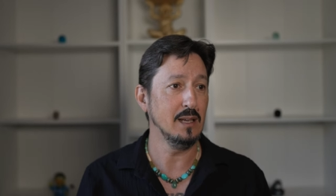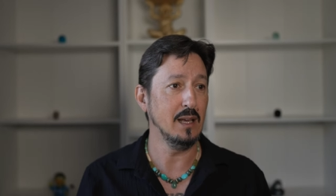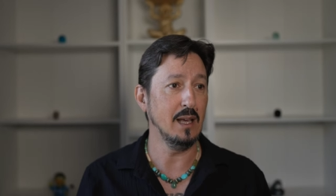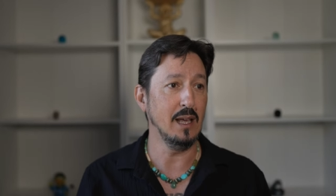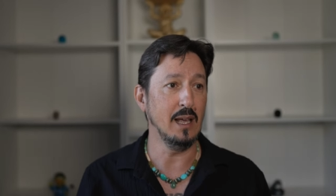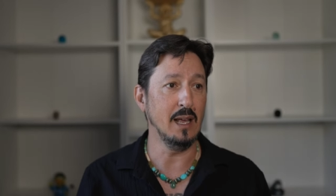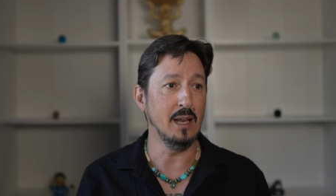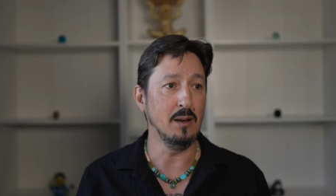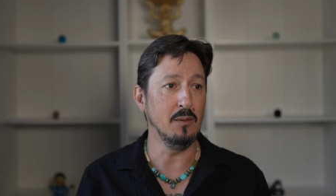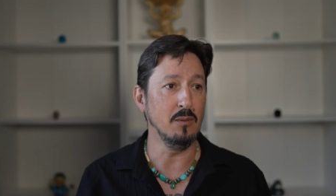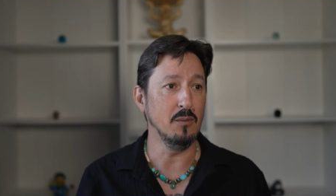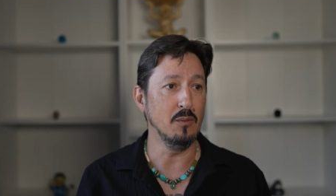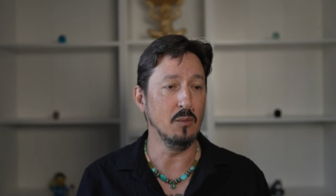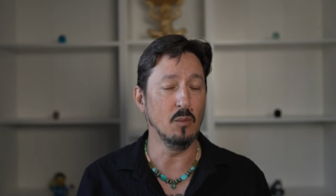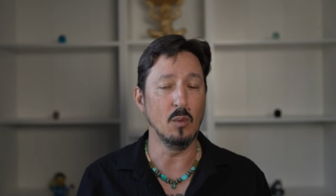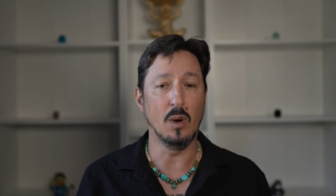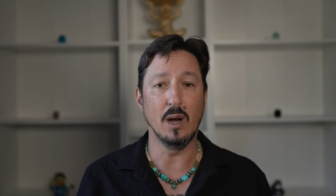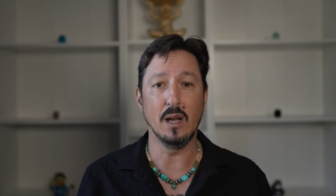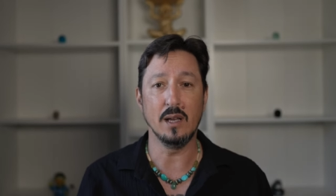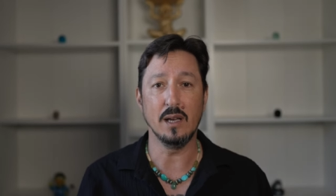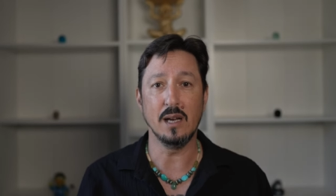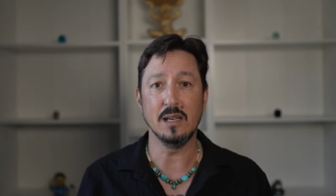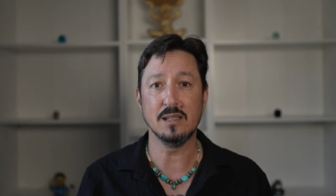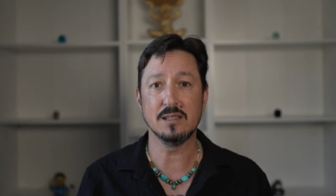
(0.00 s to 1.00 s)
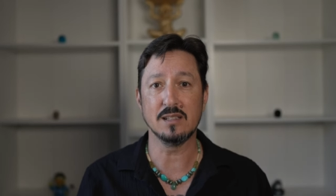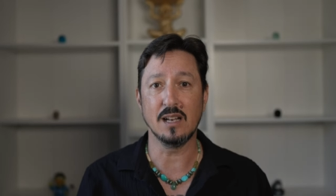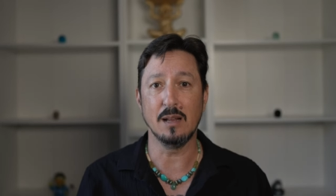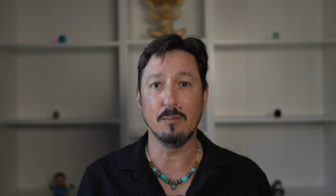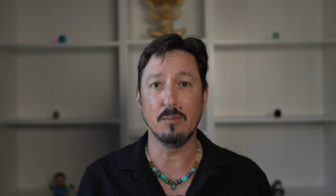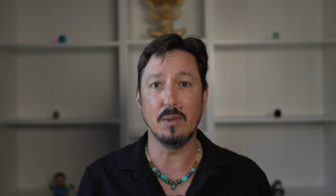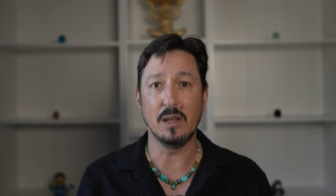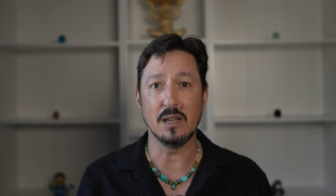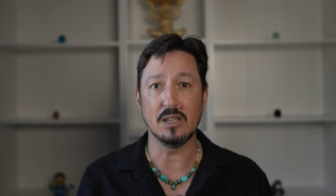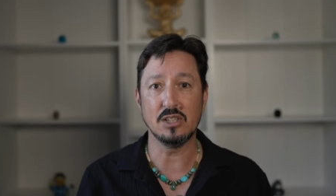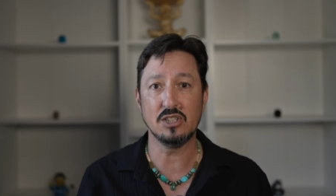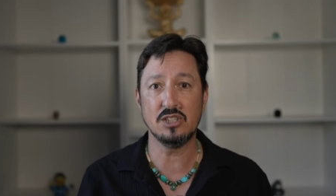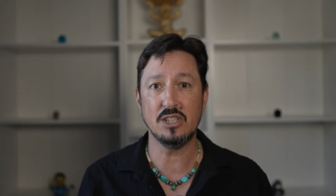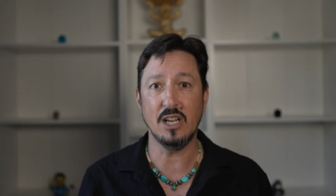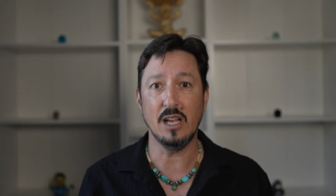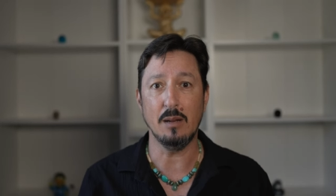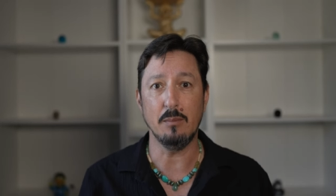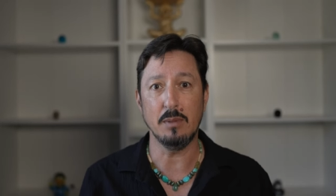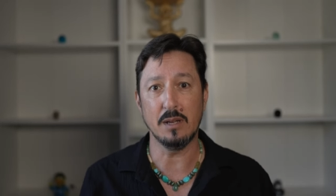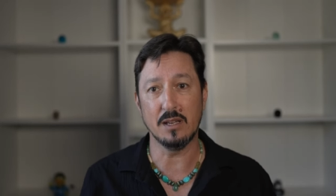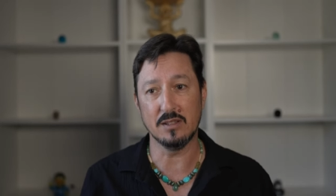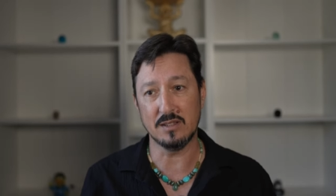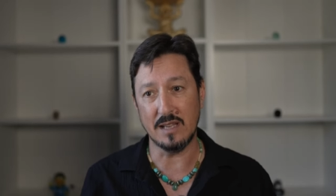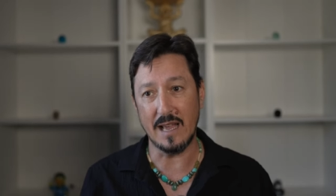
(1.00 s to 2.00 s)
and why I slept like shit
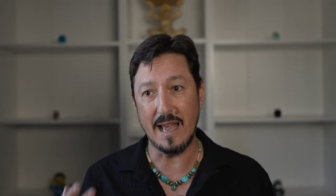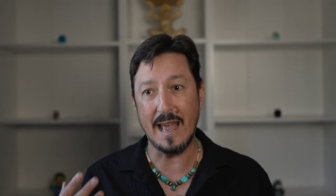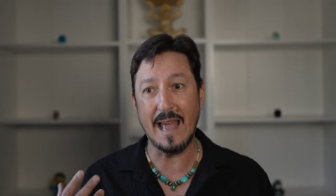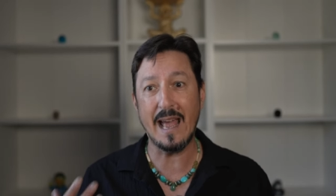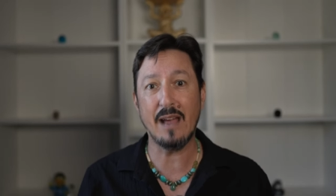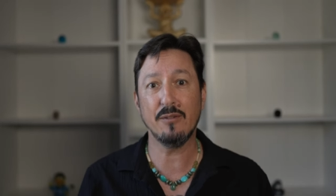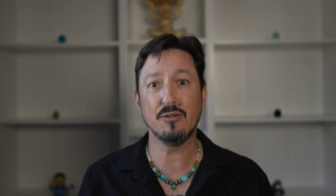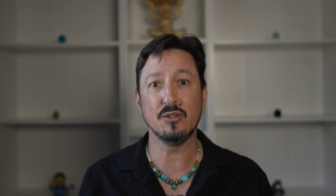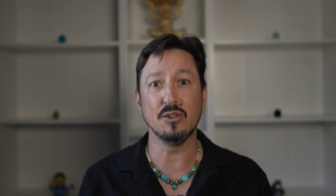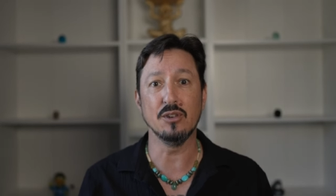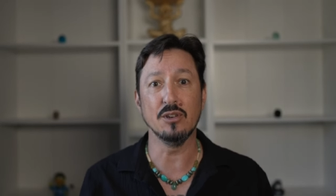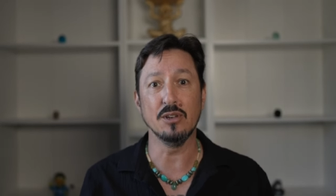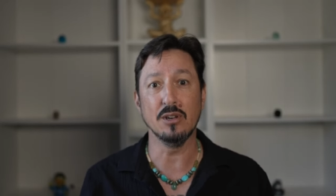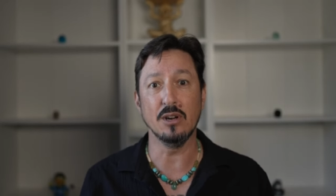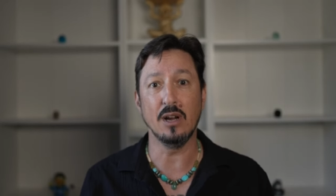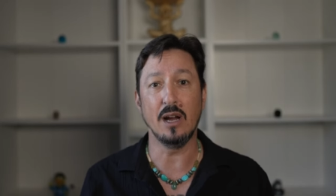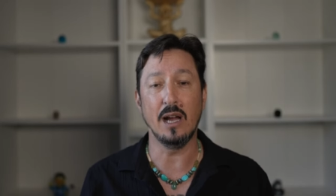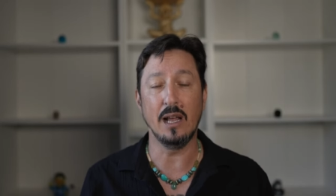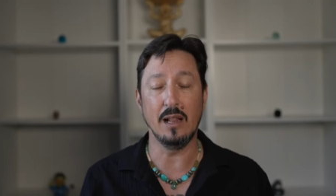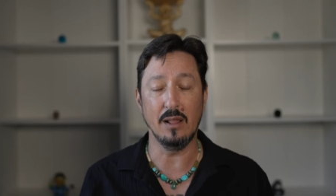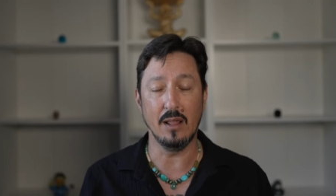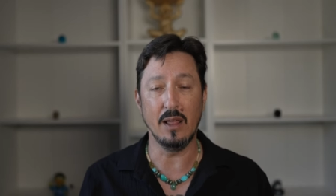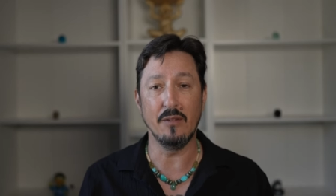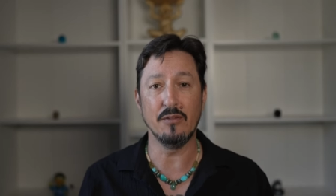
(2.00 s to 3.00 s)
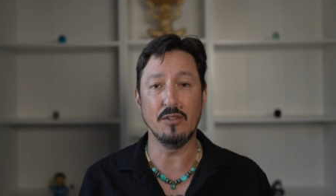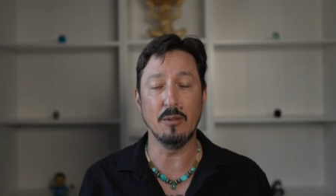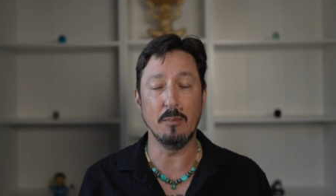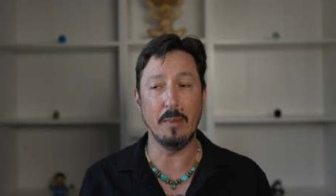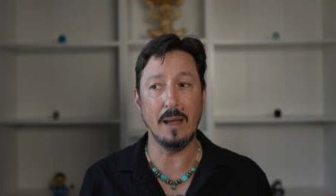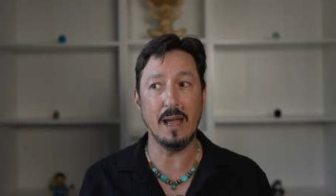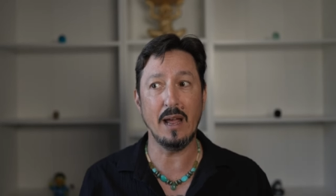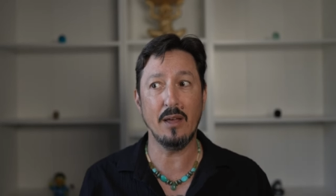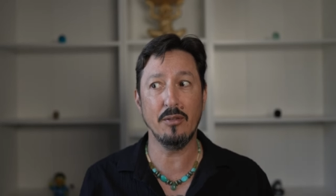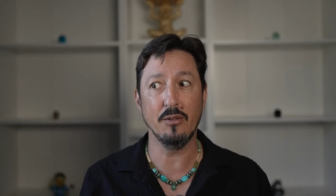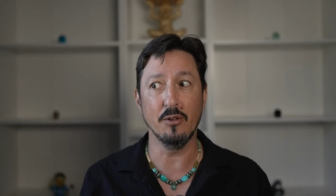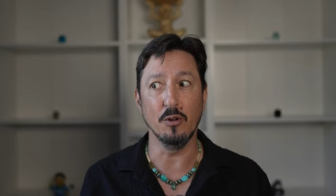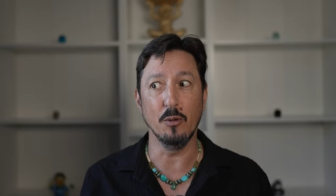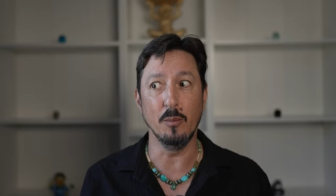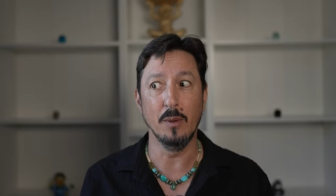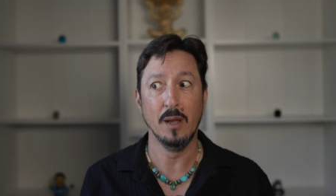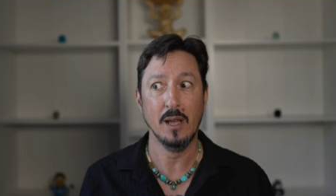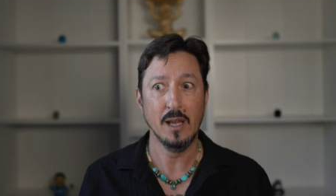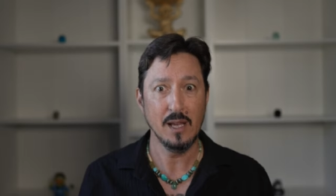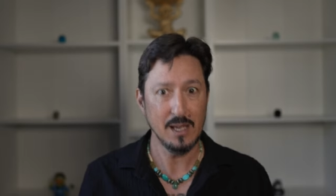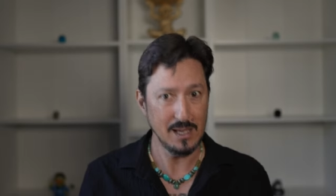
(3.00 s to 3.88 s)
because after I left the bathroom,